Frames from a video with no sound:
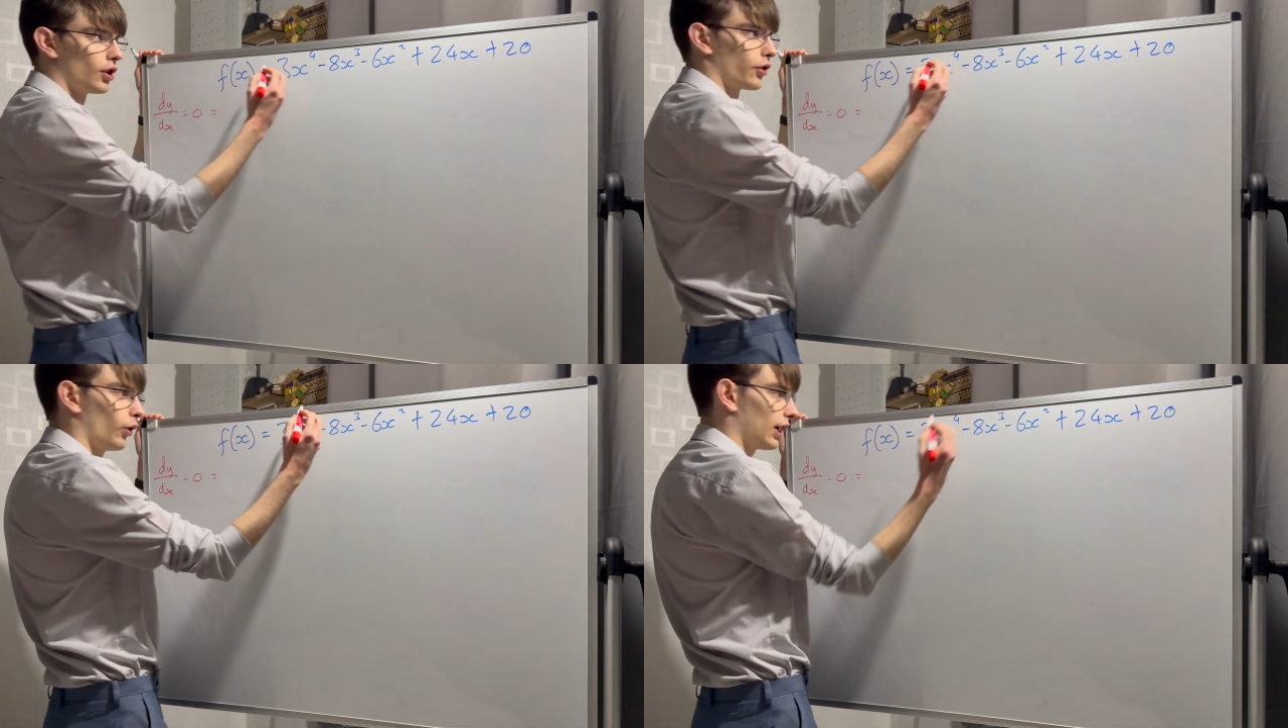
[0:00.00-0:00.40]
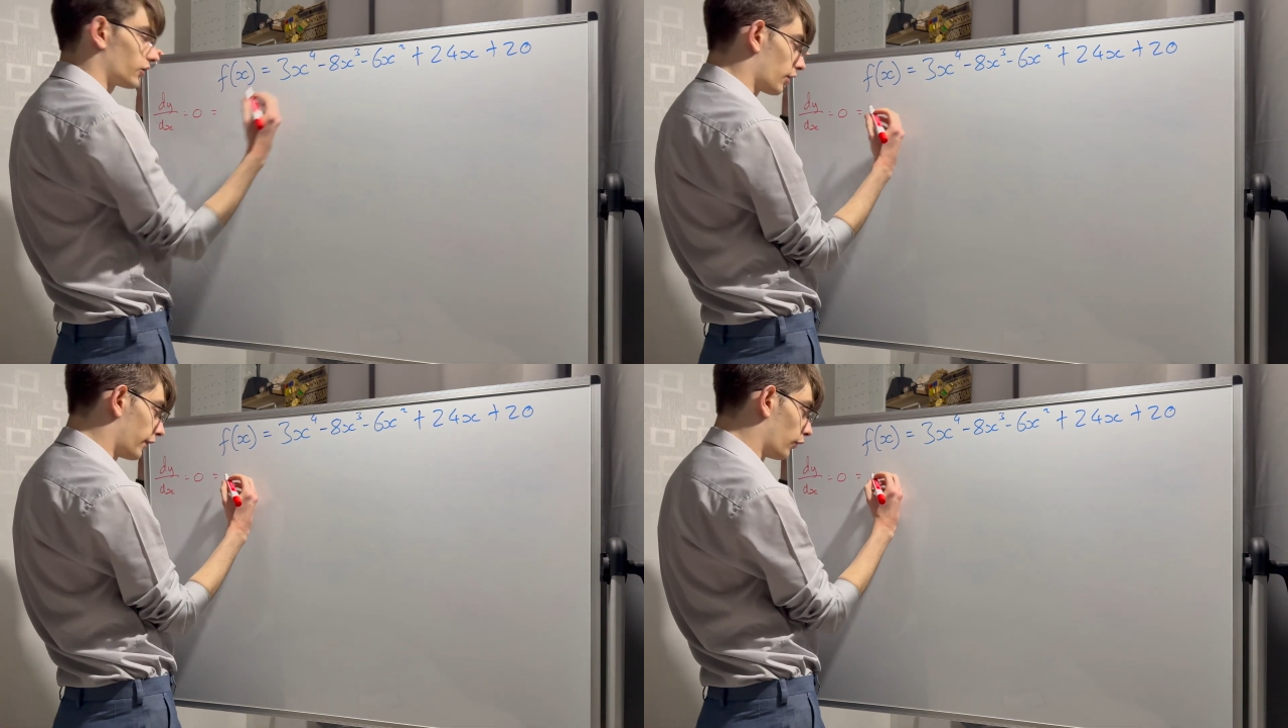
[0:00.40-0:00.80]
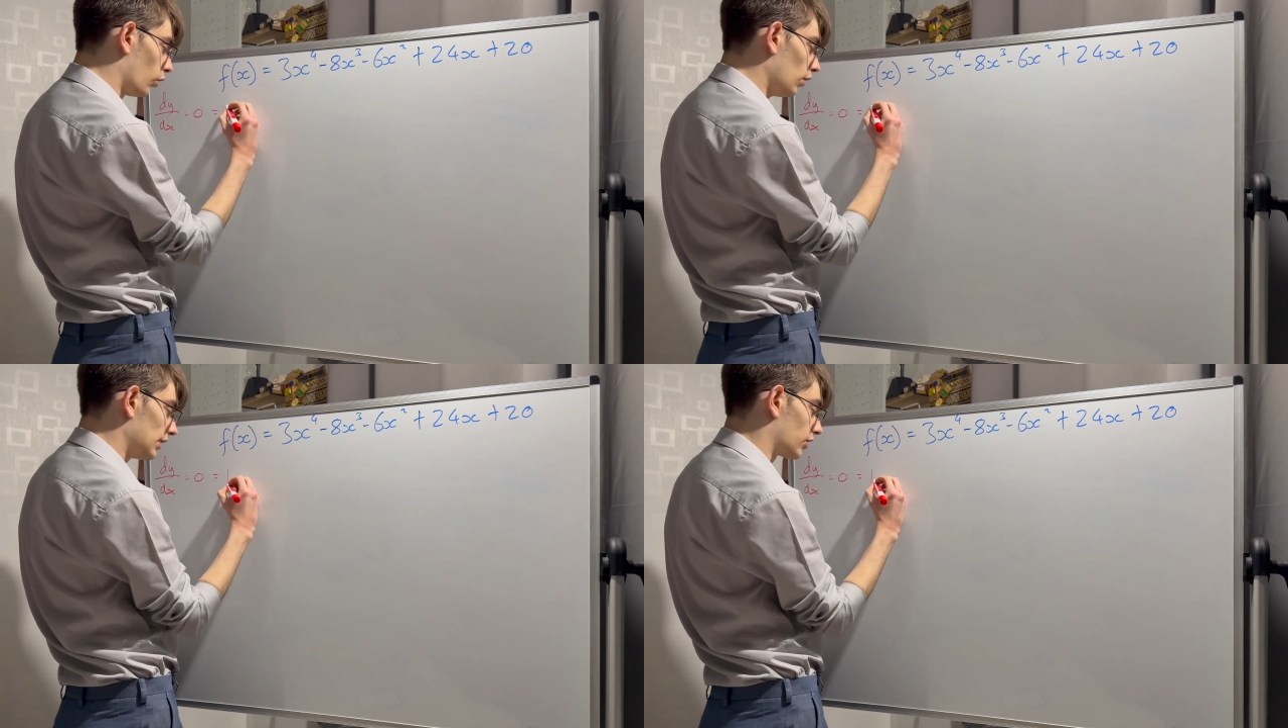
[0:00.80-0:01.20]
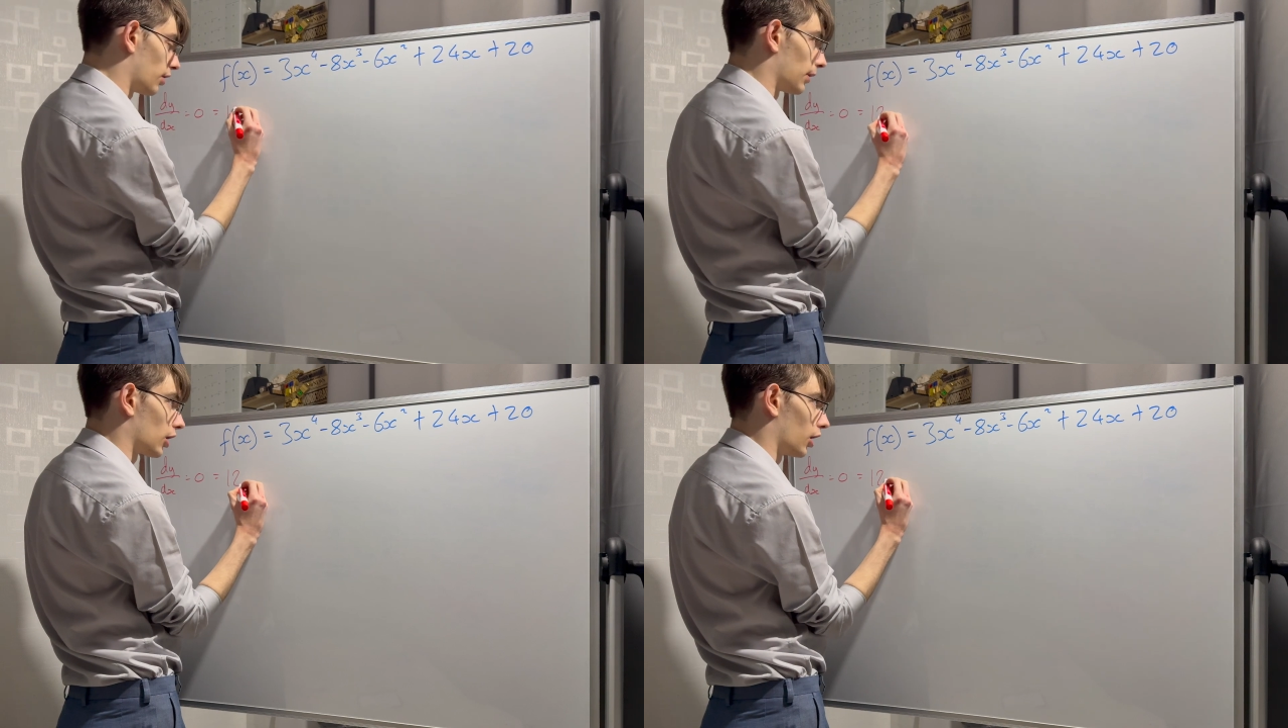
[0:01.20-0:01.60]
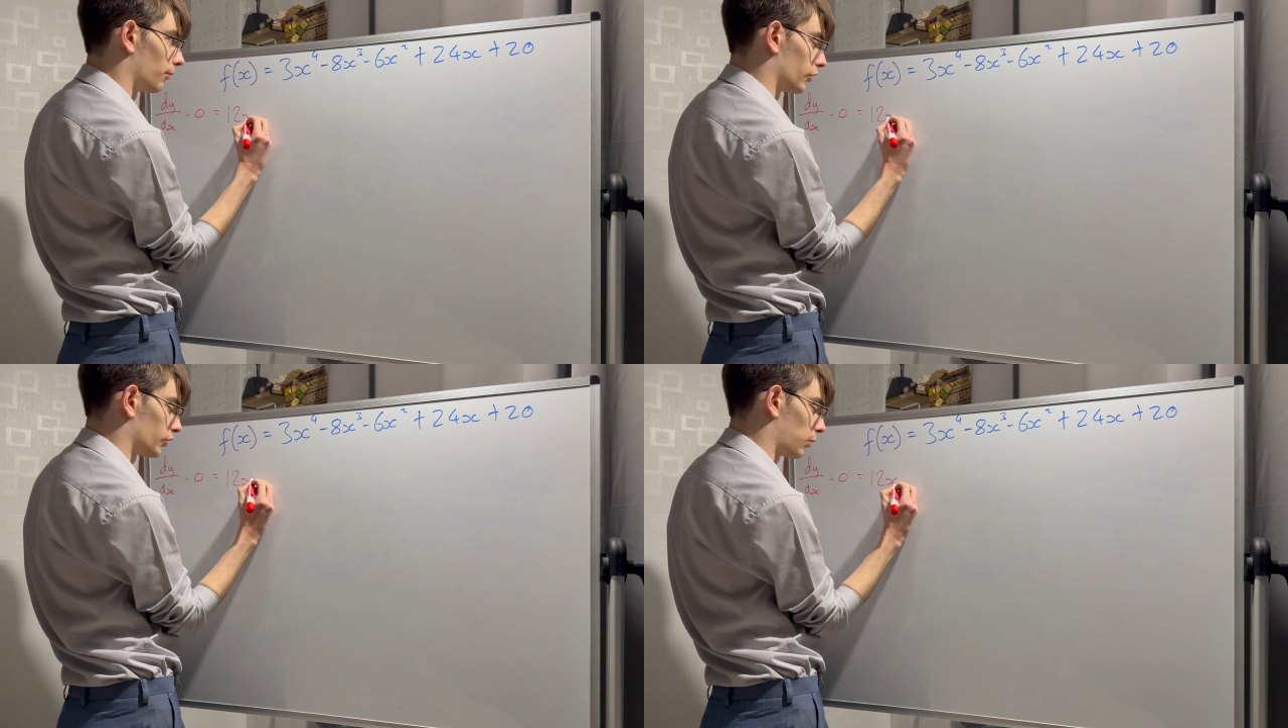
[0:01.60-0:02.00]
3x to the 4 is going to become
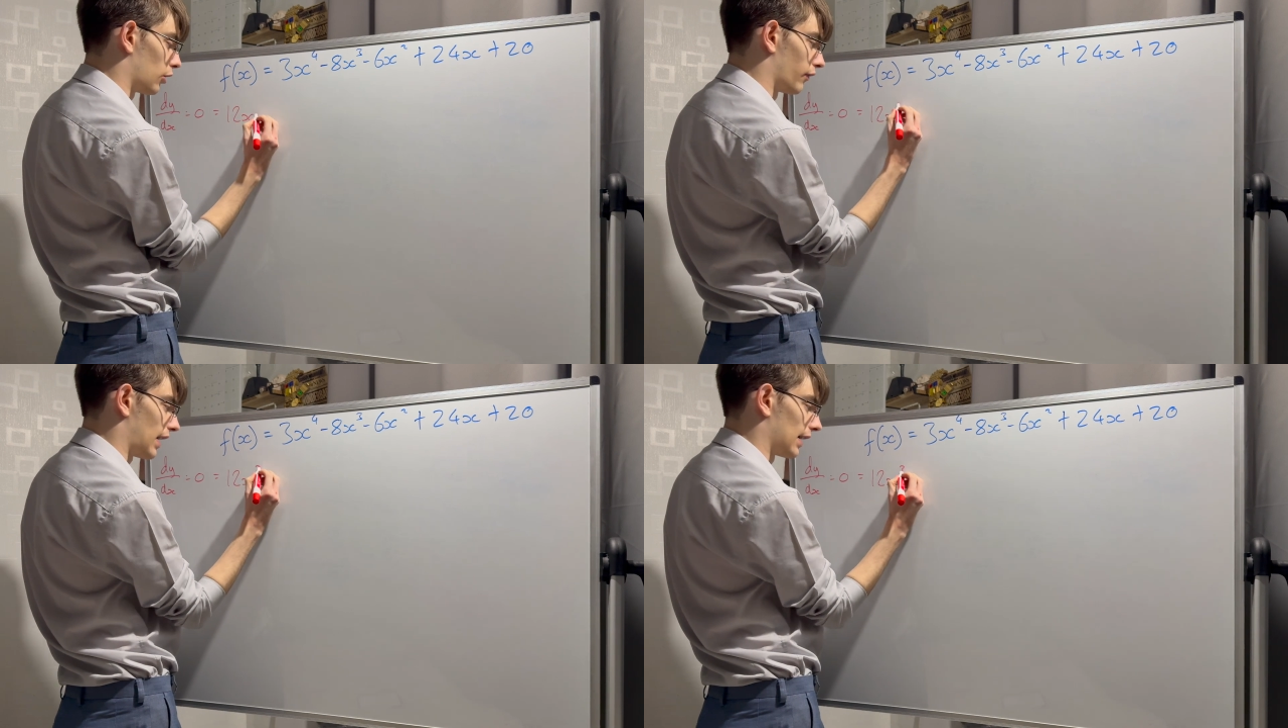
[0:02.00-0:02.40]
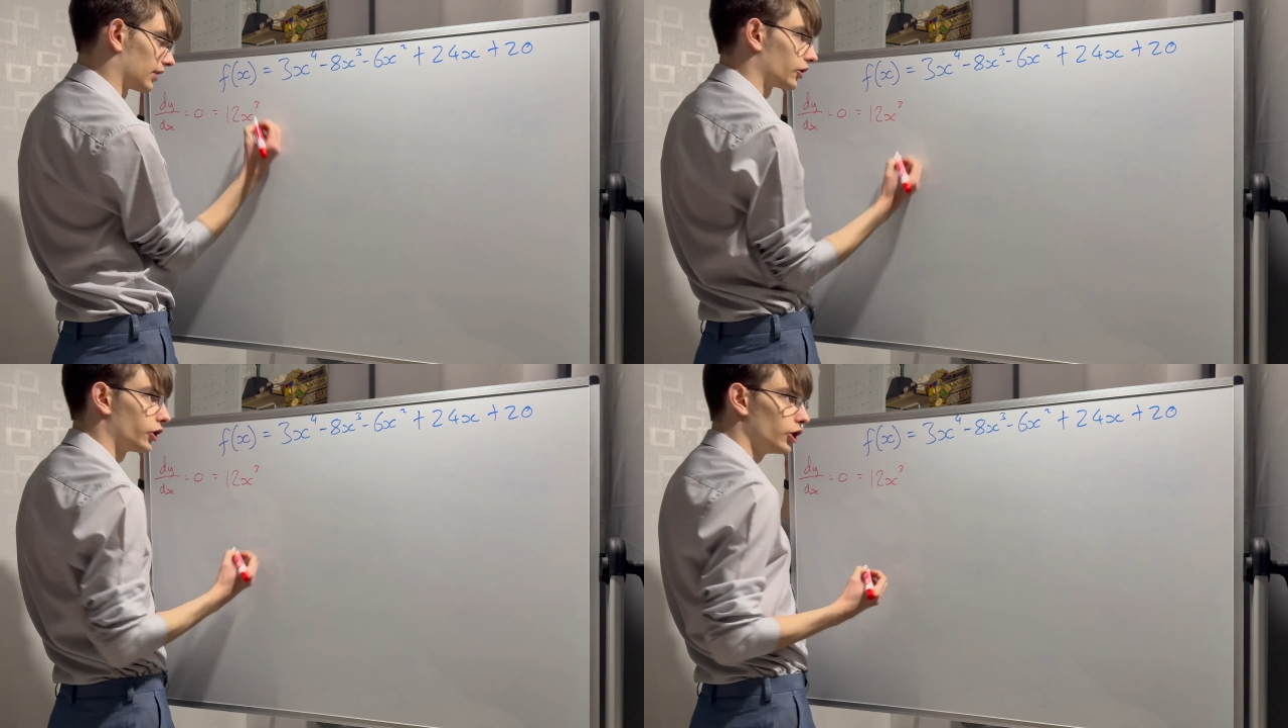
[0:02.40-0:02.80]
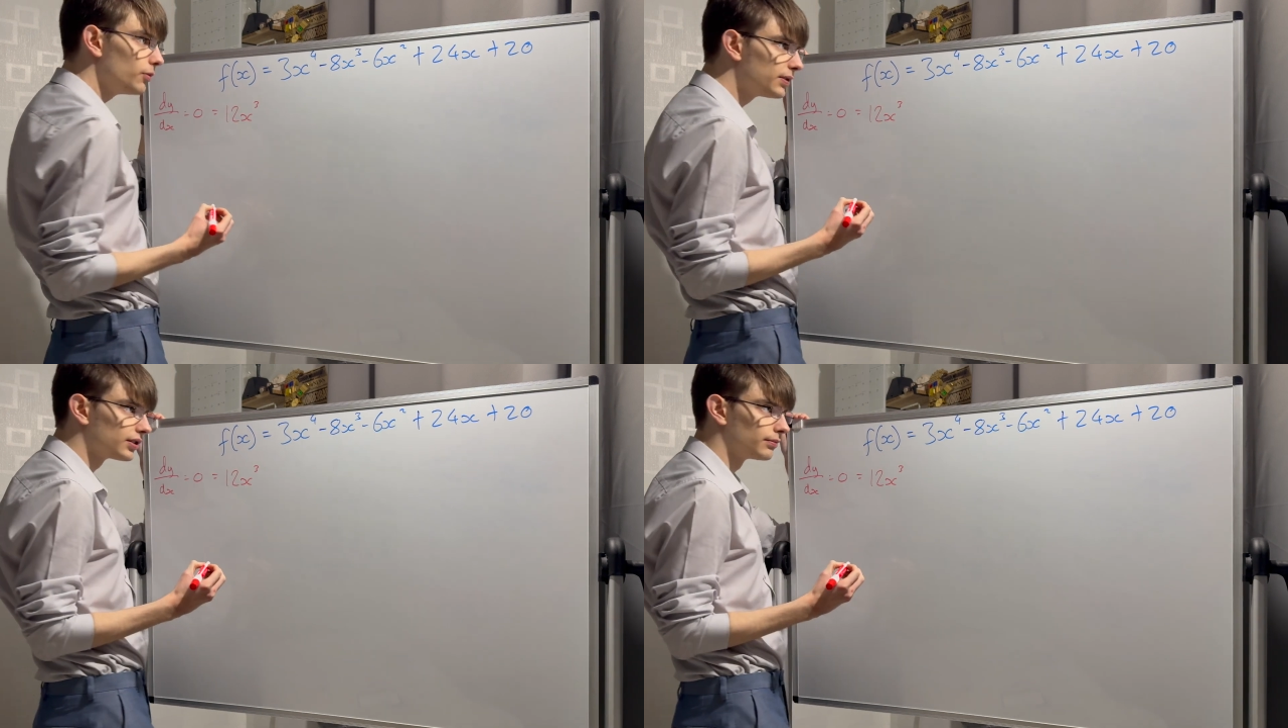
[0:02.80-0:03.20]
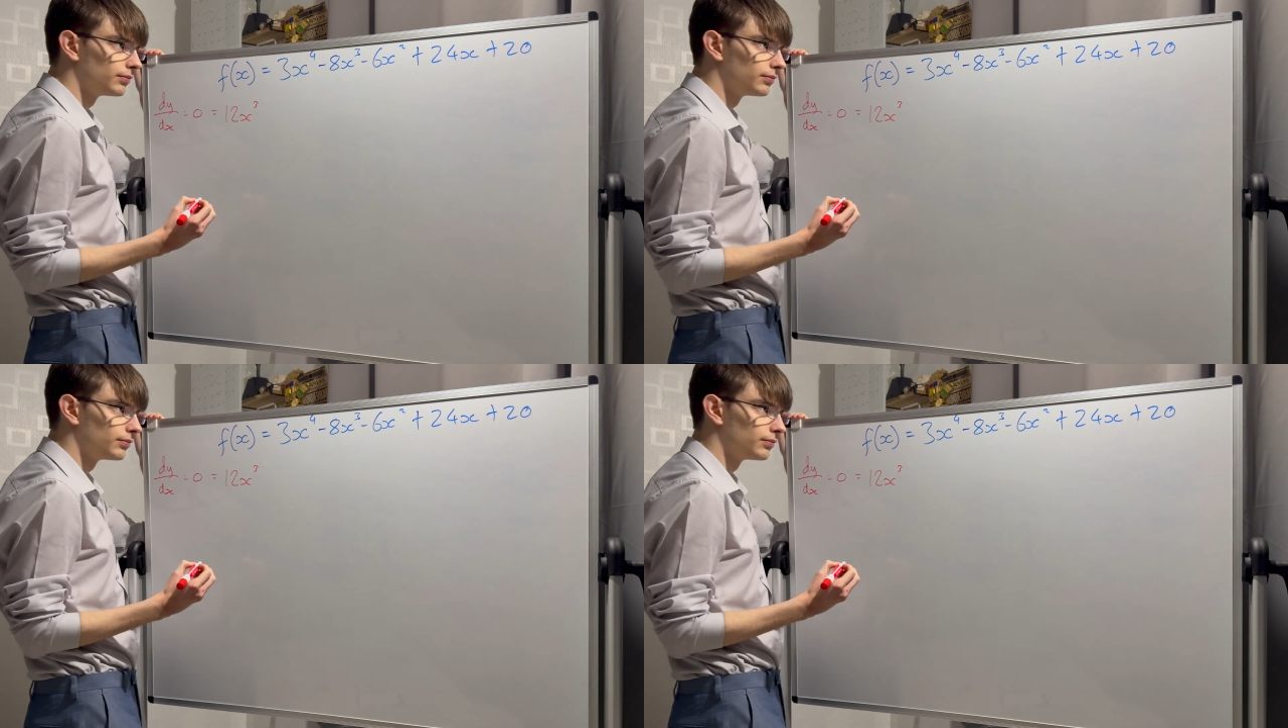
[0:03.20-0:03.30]
12x cubed